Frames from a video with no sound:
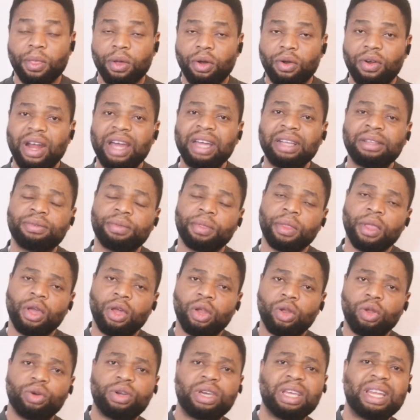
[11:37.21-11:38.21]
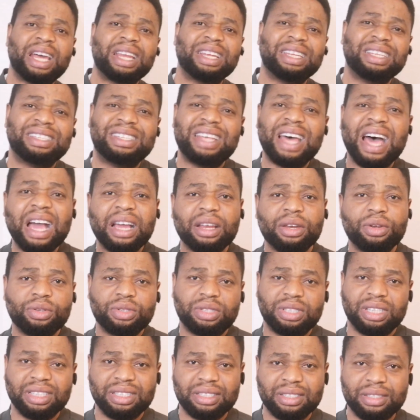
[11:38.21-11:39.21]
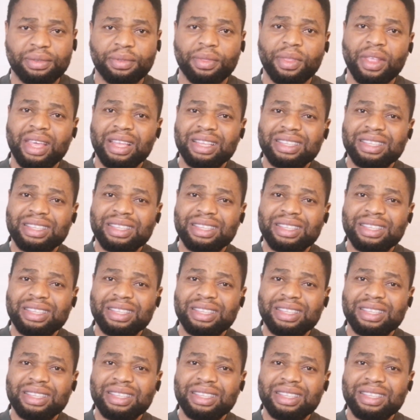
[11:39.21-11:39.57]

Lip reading: All right. Looking at the diagnosis,